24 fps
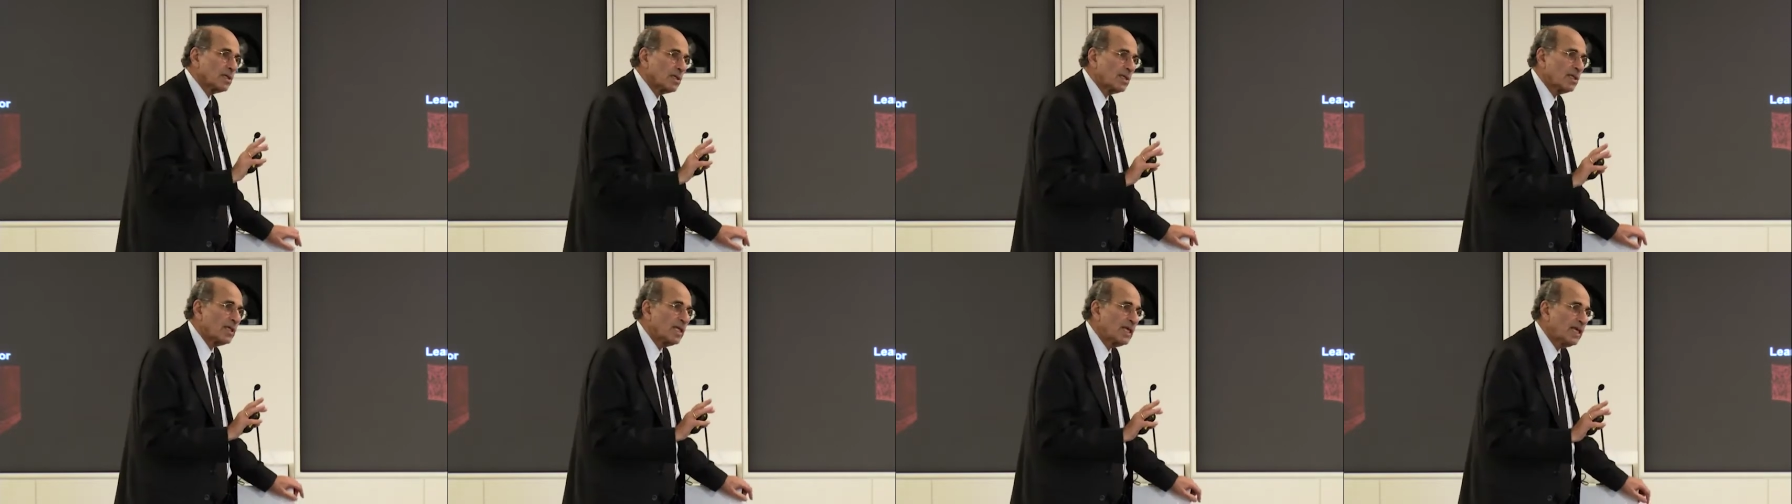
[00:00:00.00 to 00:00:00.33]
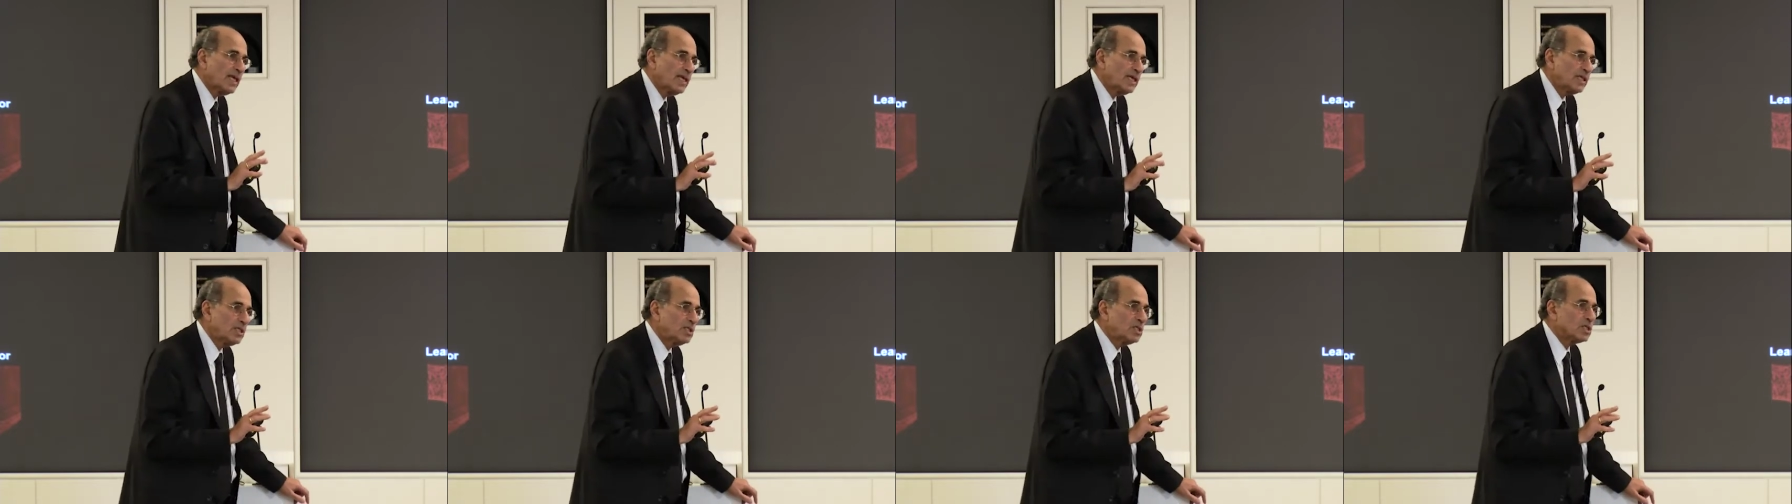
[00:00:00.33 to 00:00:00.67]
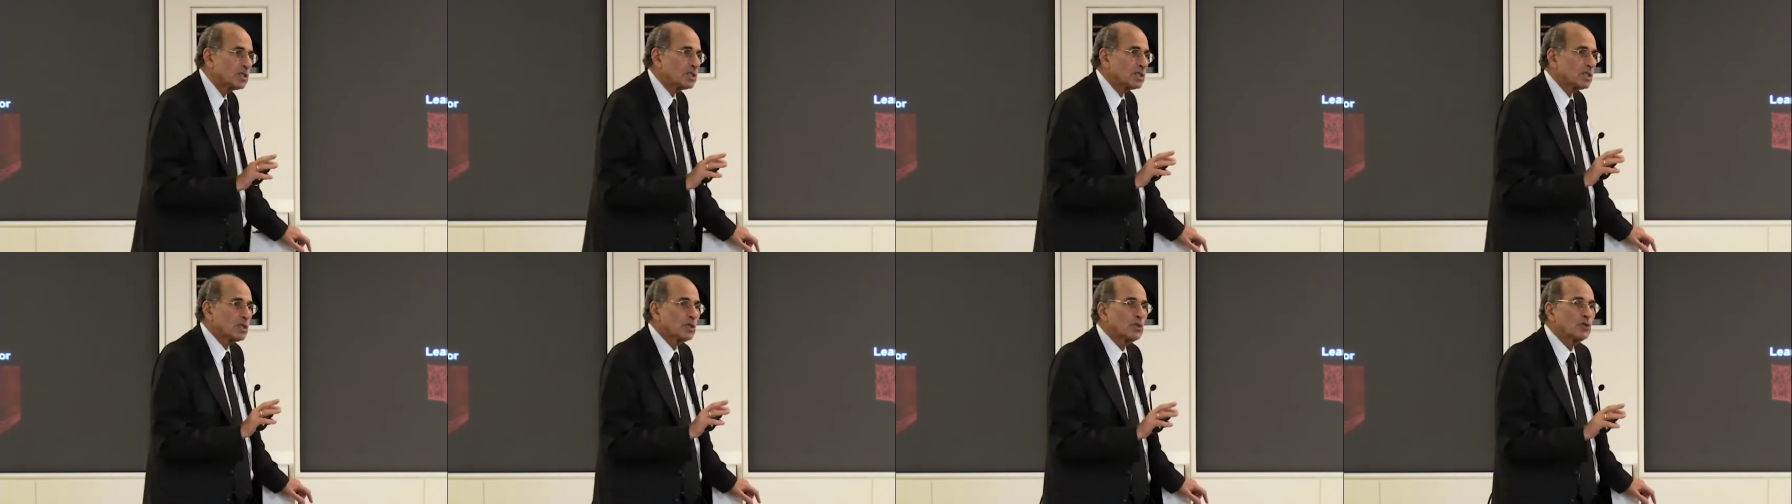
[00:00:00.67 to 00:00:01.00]

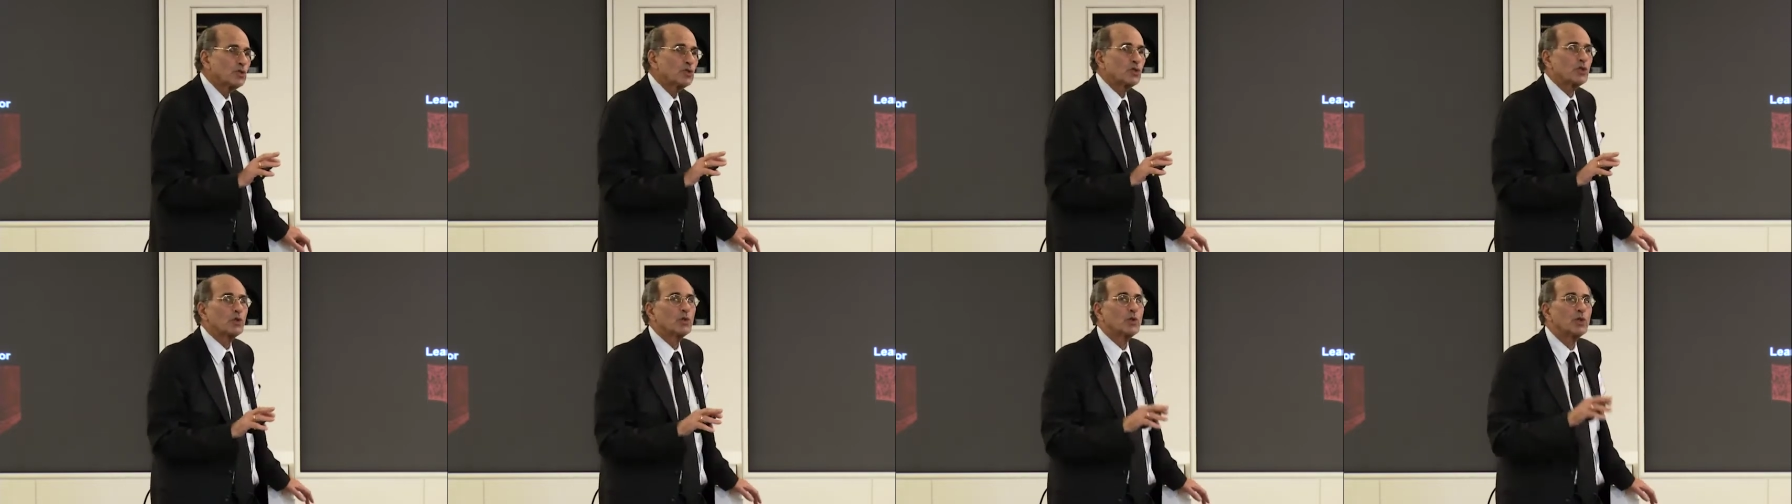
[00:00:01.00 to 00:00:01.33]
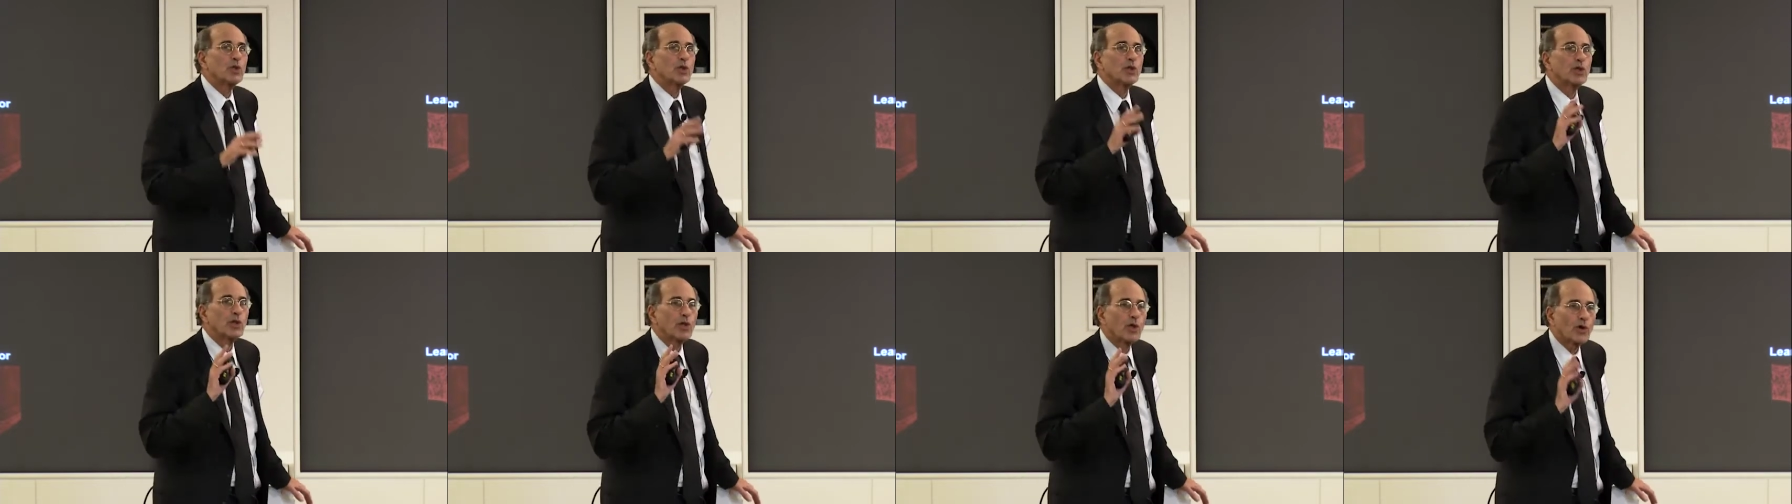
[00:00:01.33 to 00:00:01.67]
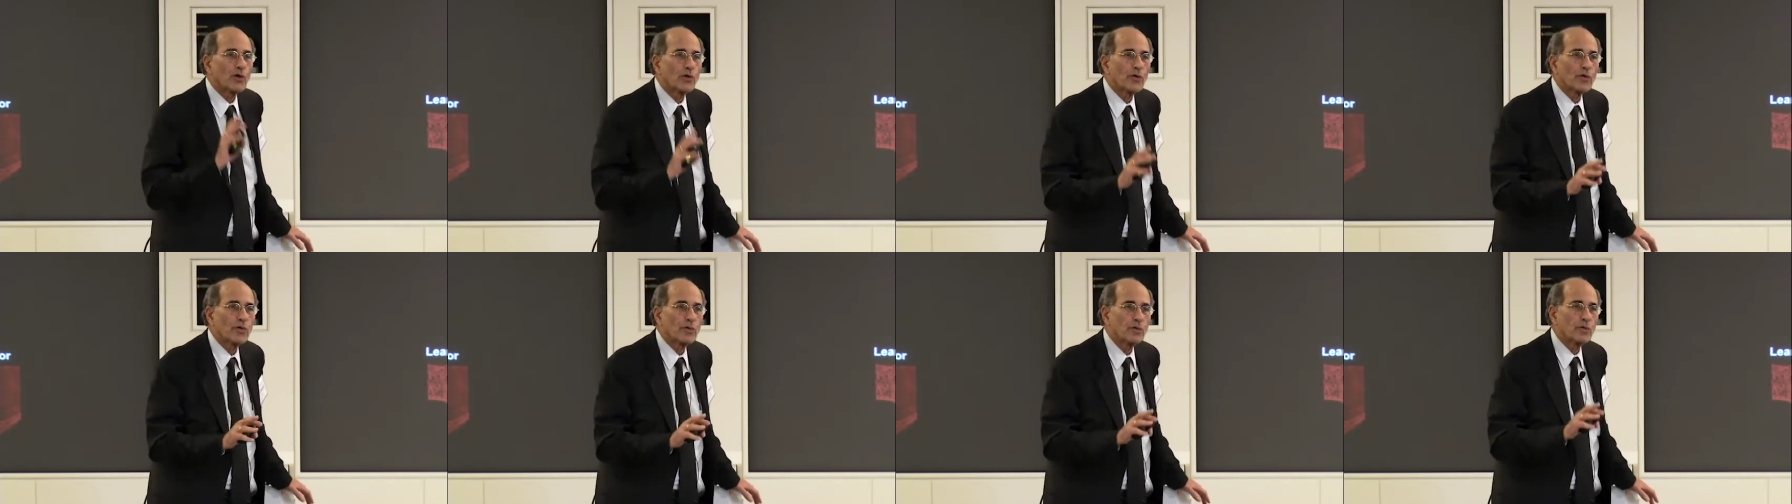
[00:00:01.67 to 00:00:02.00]
leads to
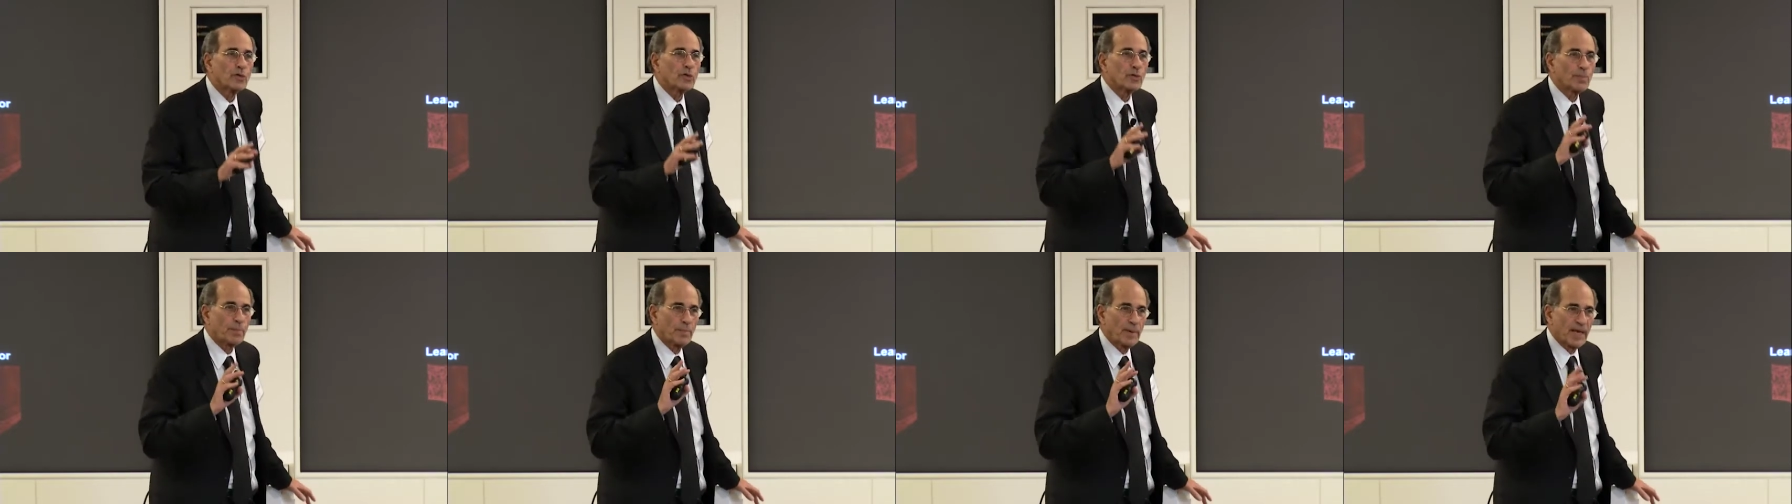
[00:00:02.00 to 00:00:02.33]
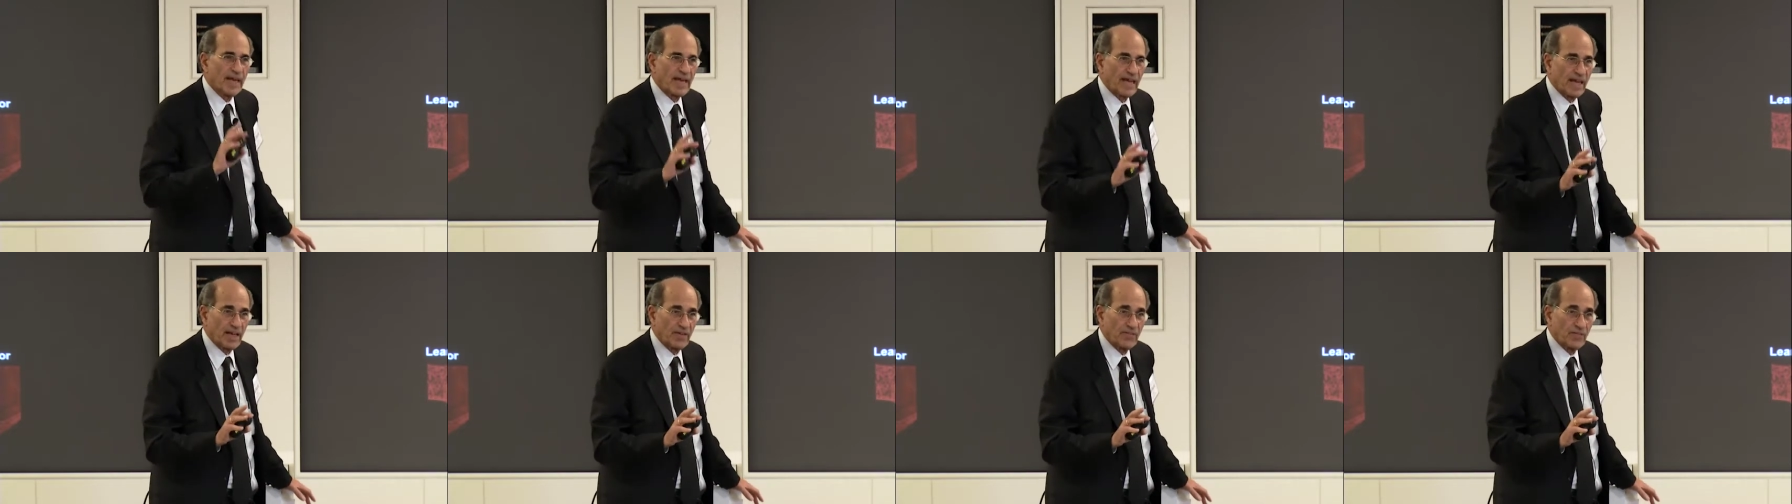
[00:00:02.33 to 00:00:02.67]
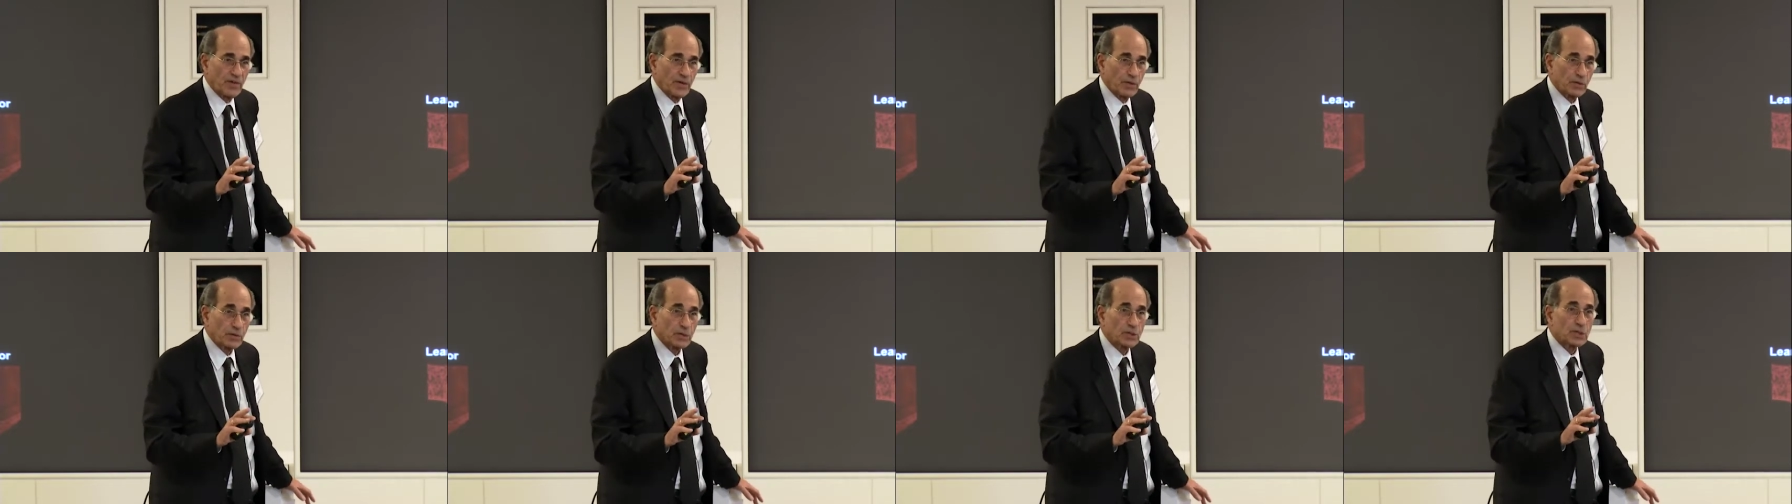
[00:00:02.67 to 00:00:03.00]
learned
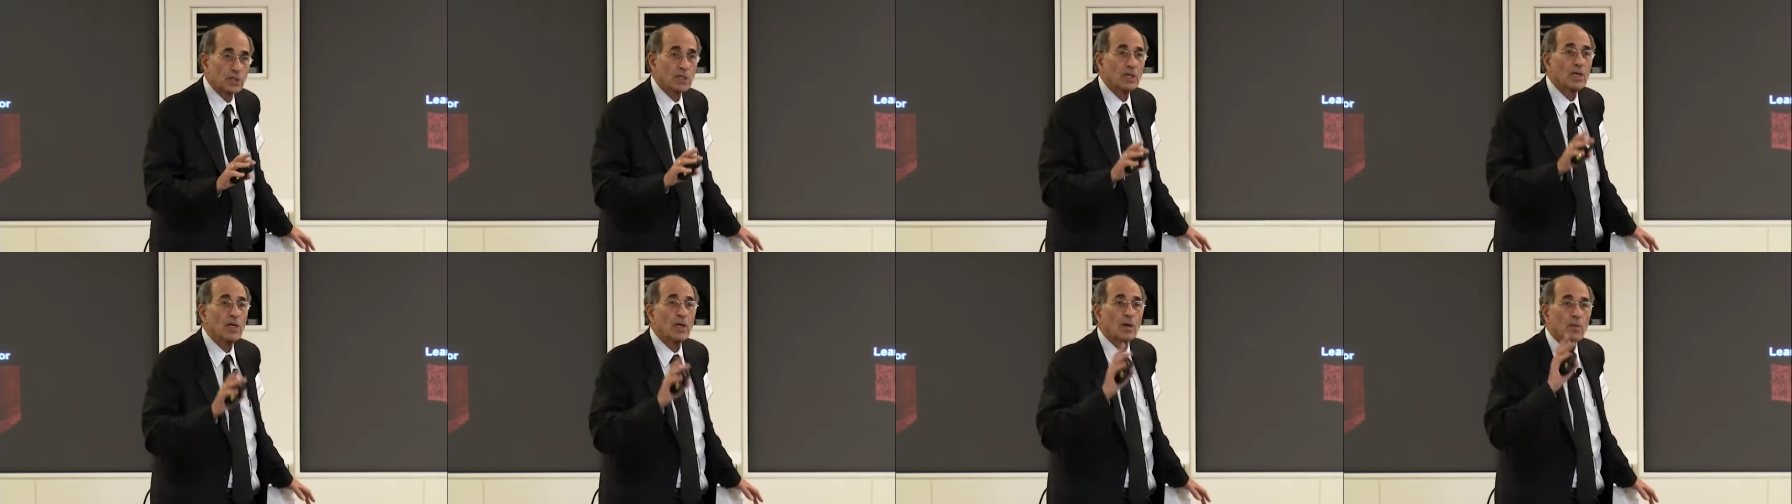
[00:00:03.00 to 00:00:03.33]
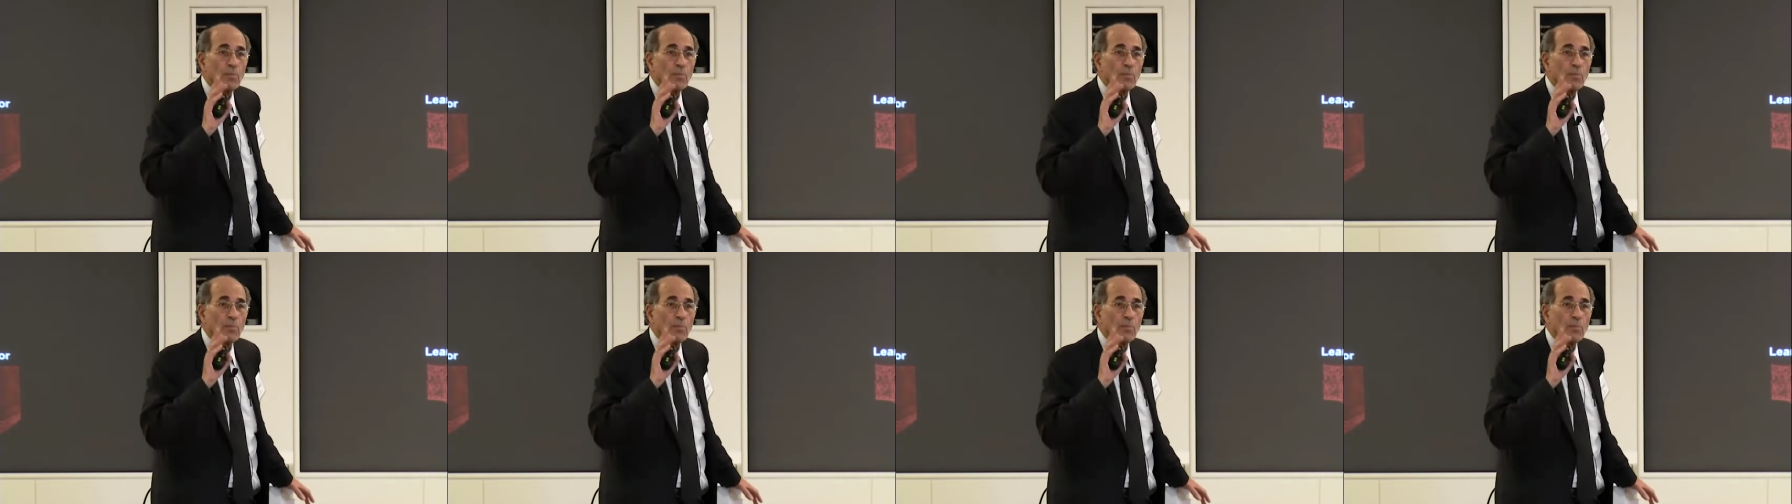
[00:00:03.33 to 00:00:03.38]
behaviors.